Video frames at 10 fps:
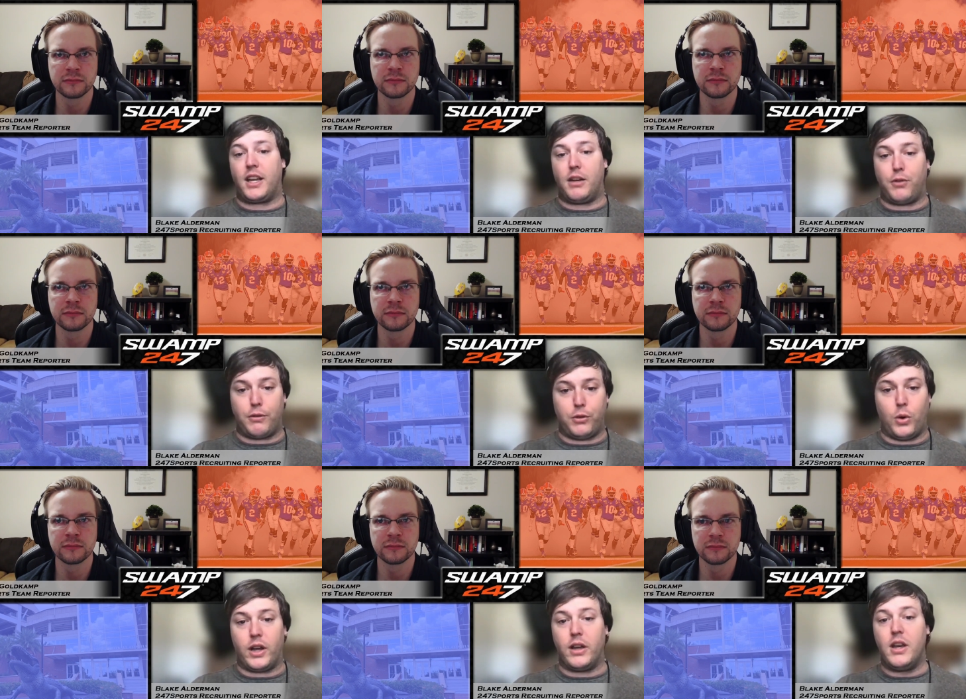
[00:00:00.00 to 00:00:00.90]
Speaker 1: If you're
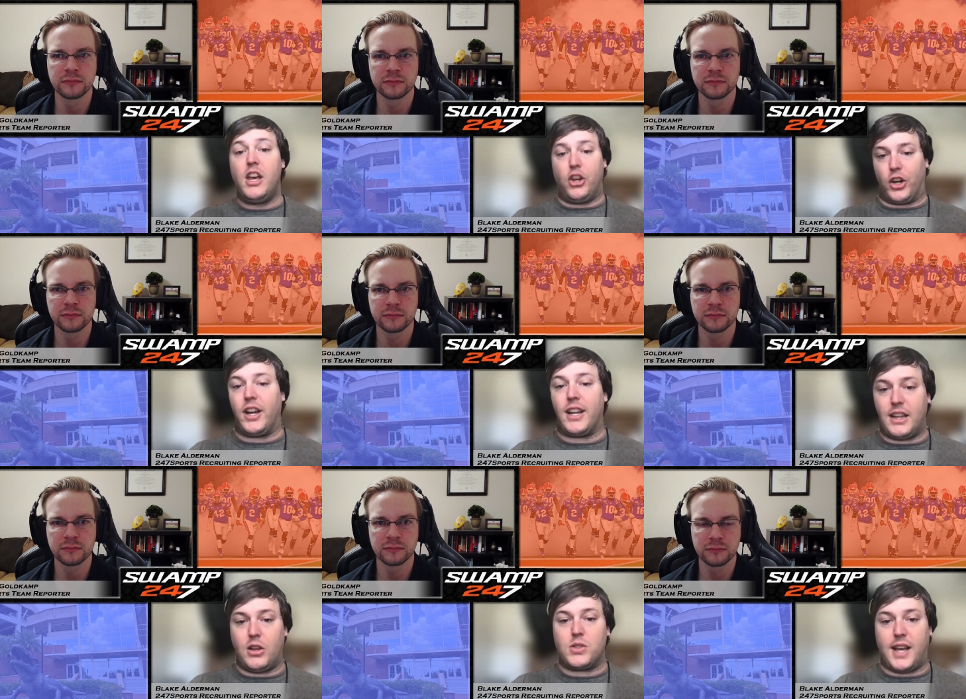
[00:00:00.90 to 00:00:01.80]
Florida, you're going to get
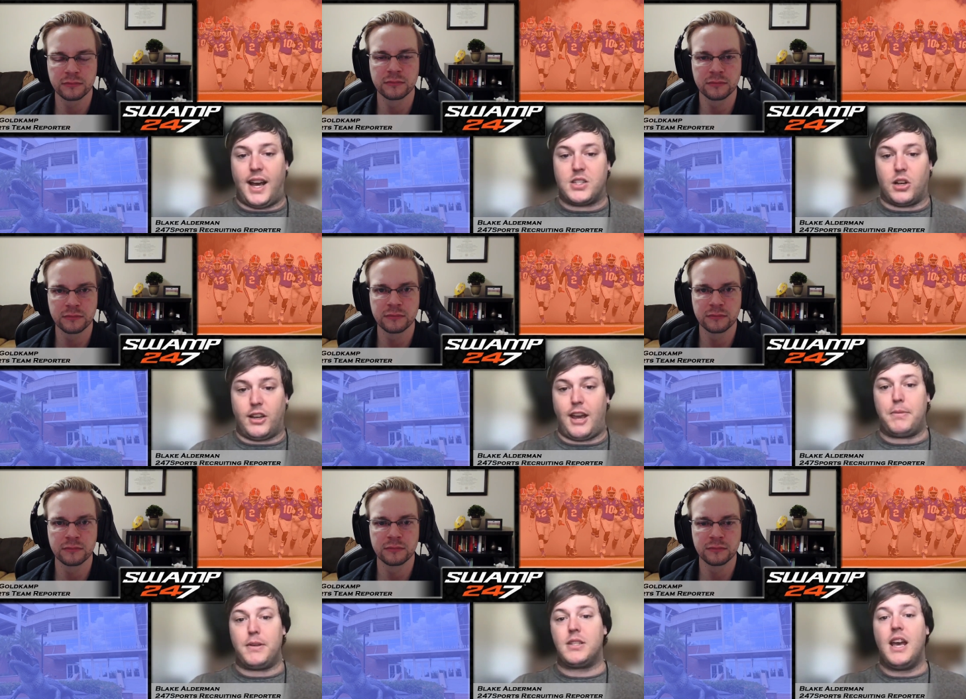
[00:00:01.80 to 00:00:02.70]
those guys on
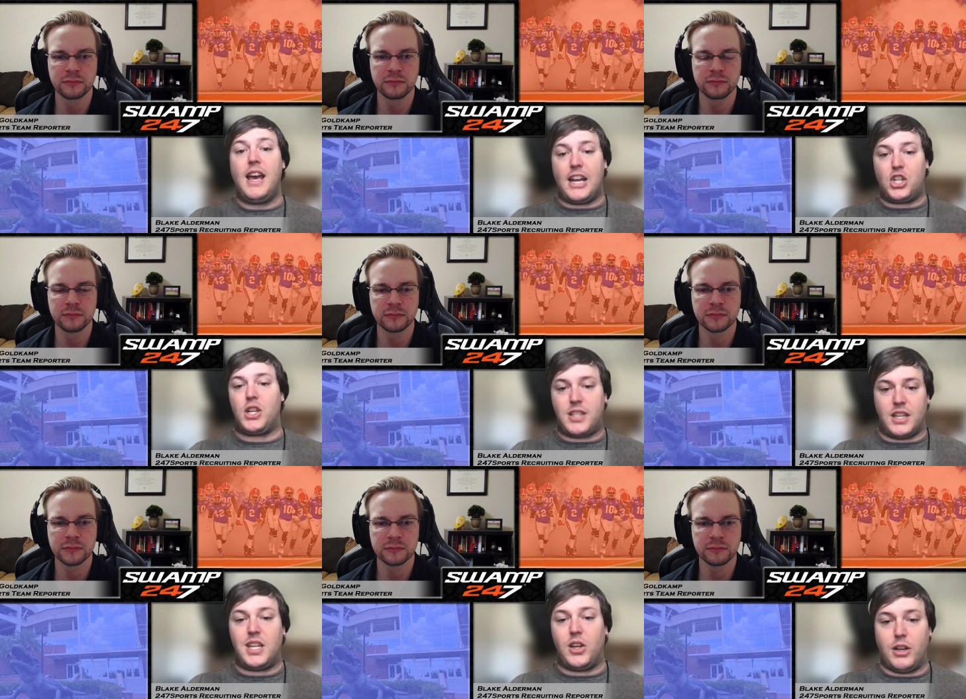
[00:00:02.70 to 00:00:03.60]
campus. It's just
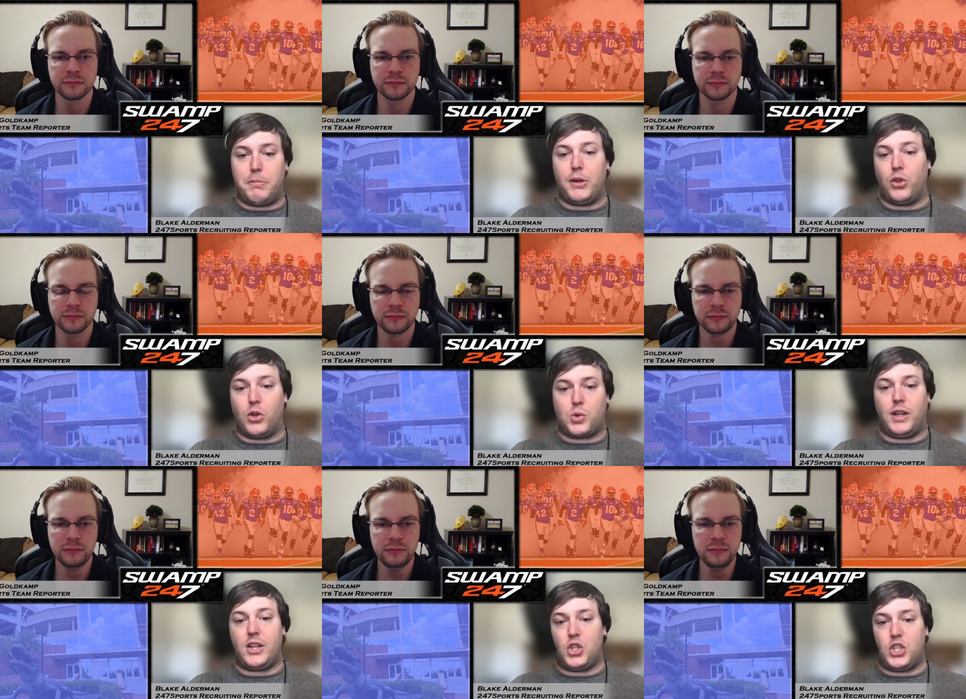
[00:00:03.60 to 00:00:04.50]
continuing to build those
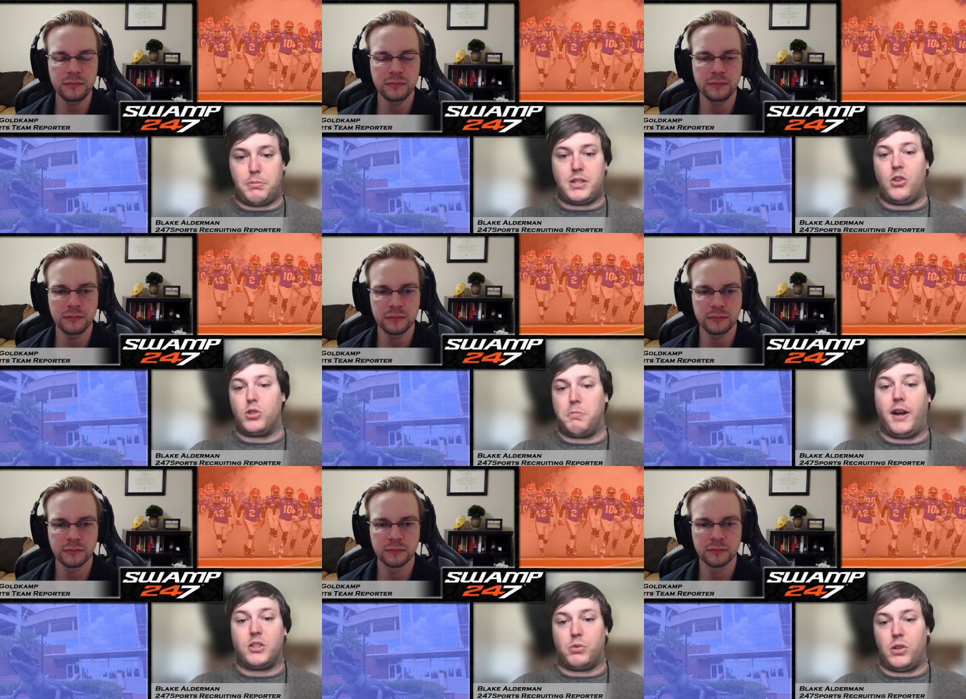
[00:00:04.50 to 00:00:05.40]
relationships and those
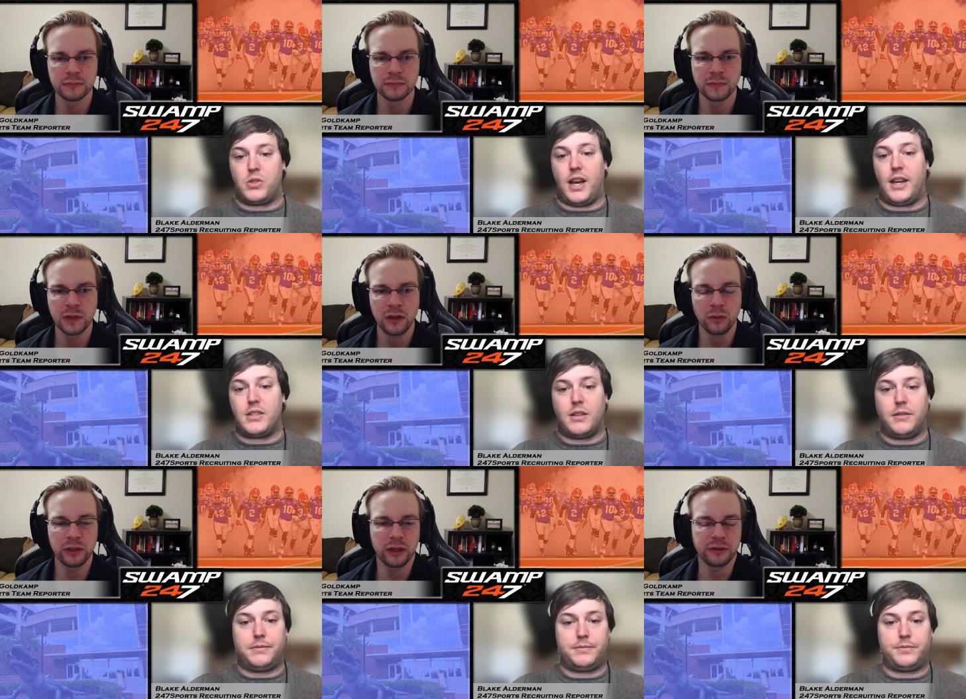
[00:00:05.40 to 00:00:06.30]
bonds with those guys.
Speaker 2: Well, and
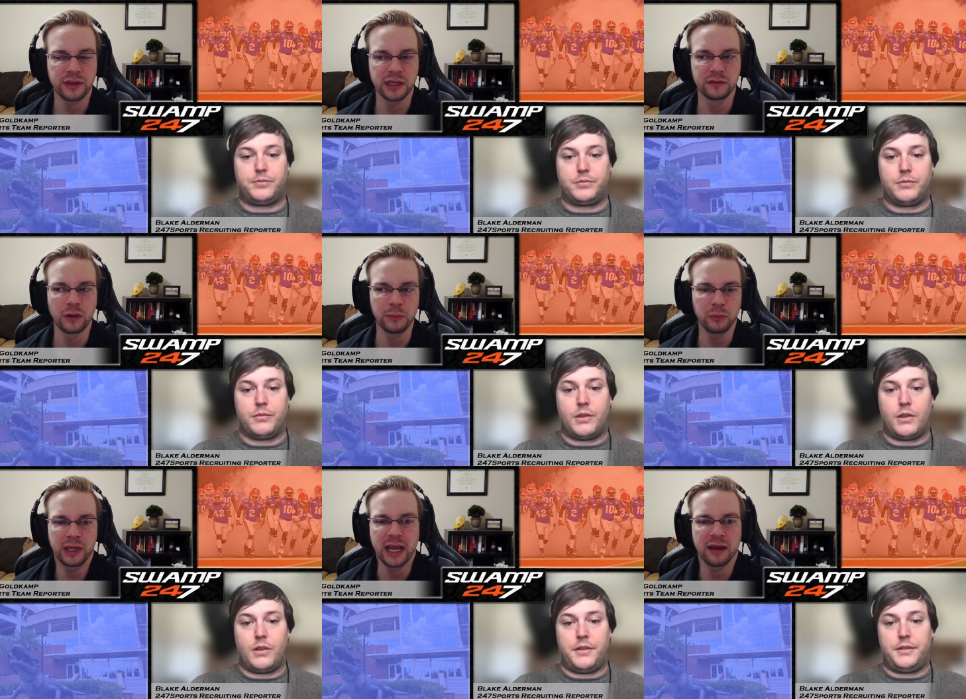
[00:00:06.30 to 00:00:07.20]
the other thing is, we
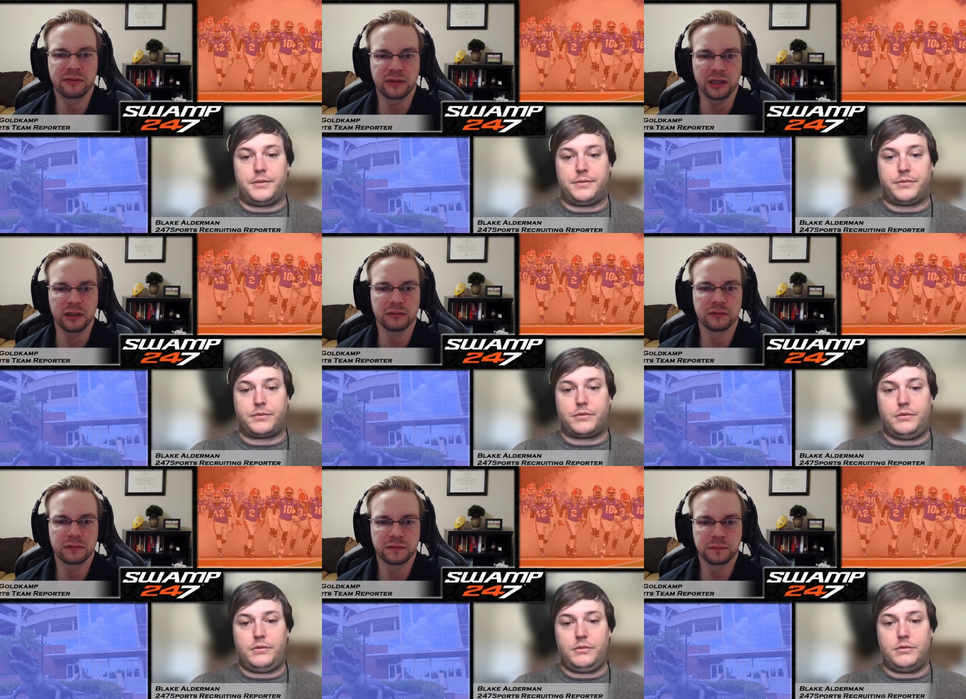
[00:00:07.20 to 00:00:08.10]
have seen
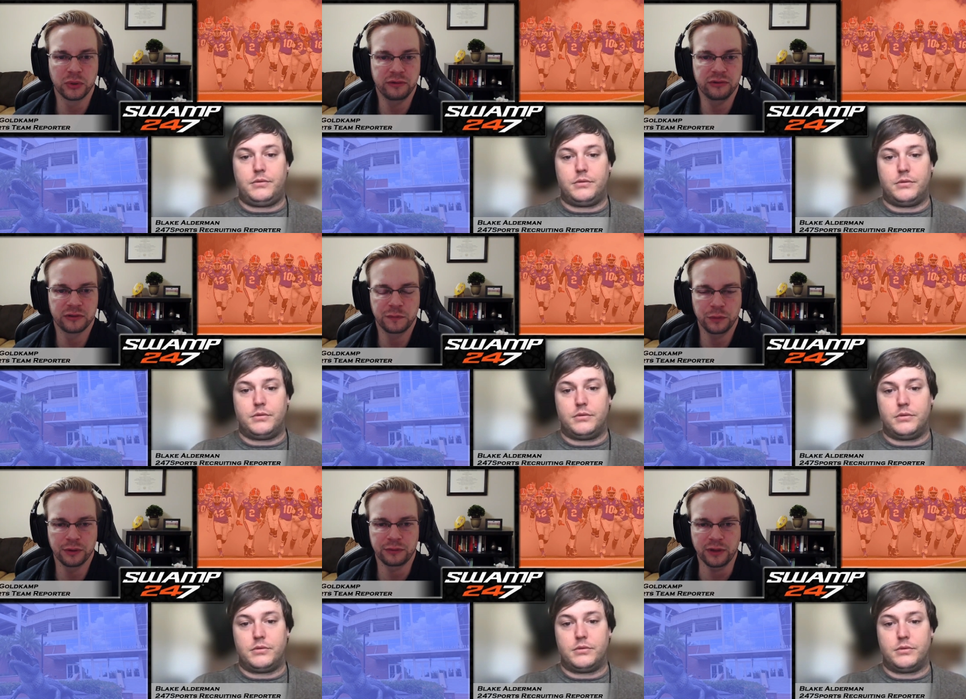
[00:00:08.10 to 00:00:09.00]
previous Florida
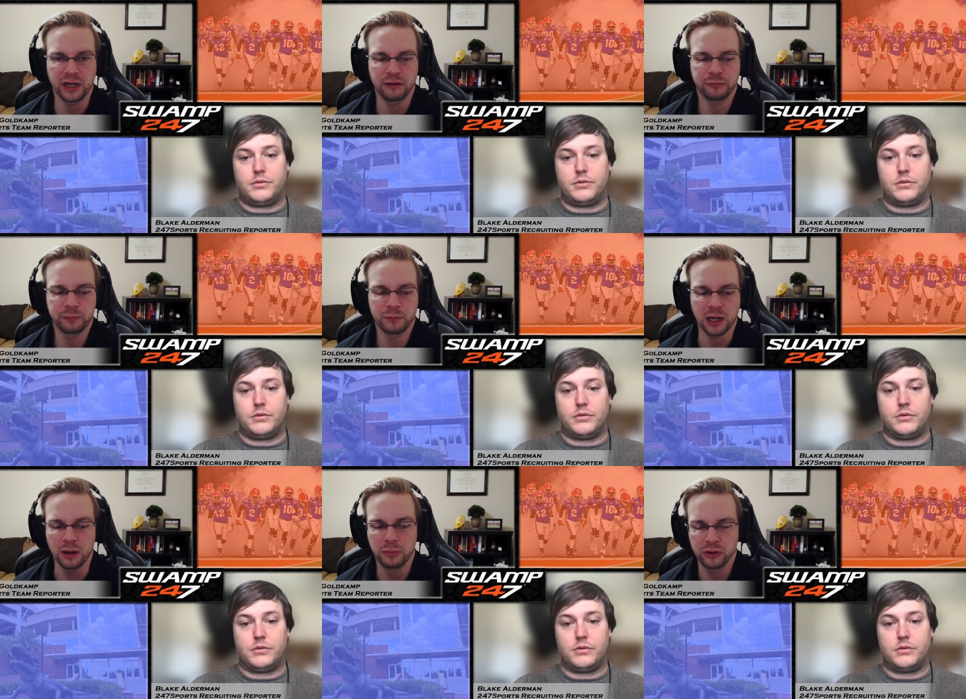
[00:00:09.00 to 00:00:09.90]
staffs kind
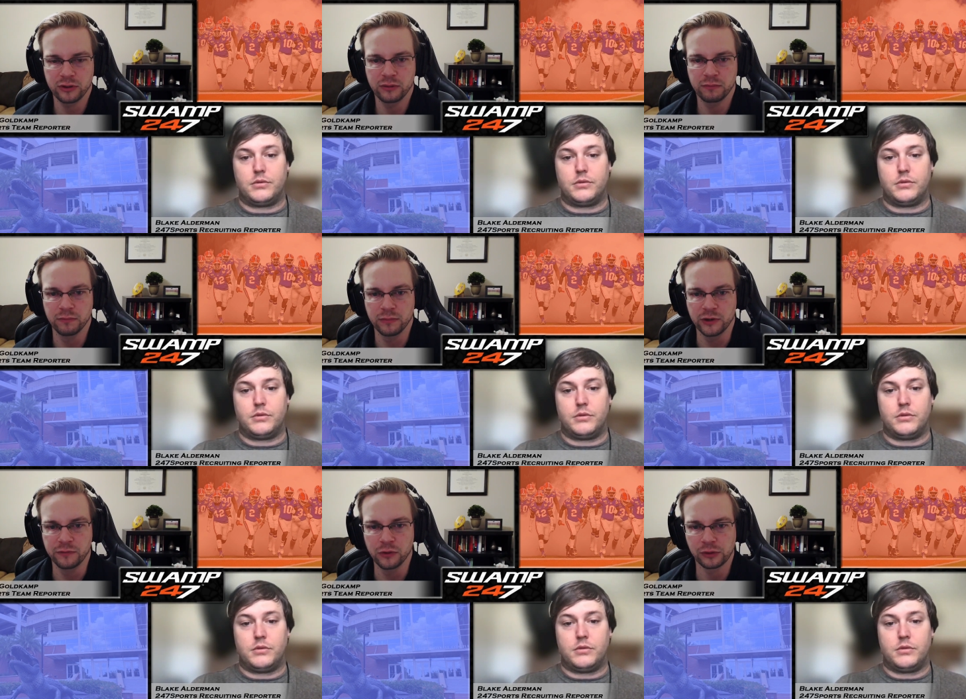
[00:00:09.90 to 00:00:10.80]
of put their
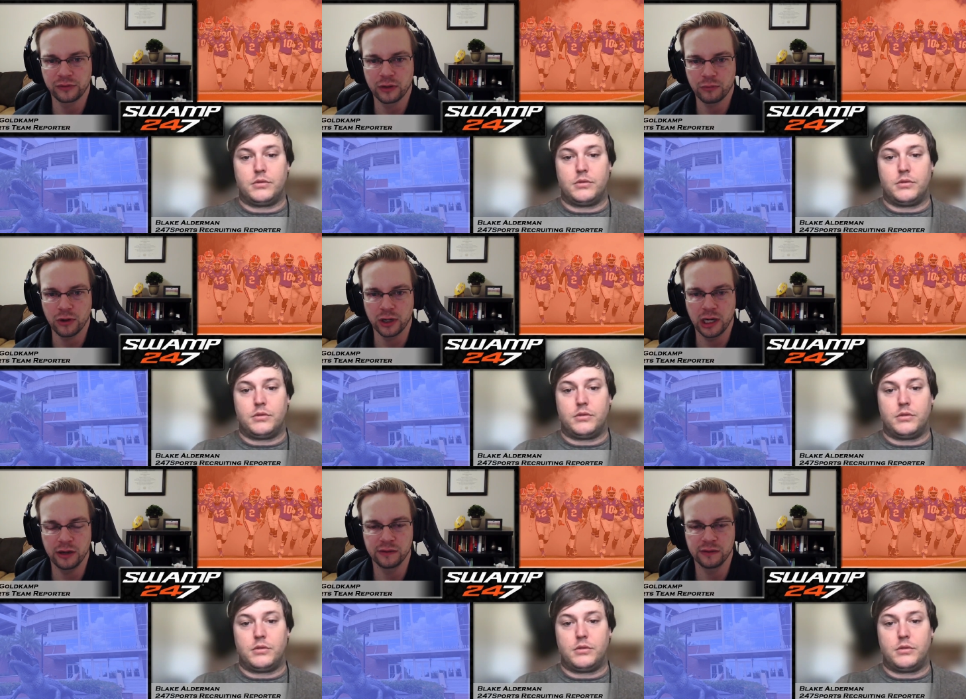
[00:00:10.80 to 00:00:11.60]
focus in the wrong areas.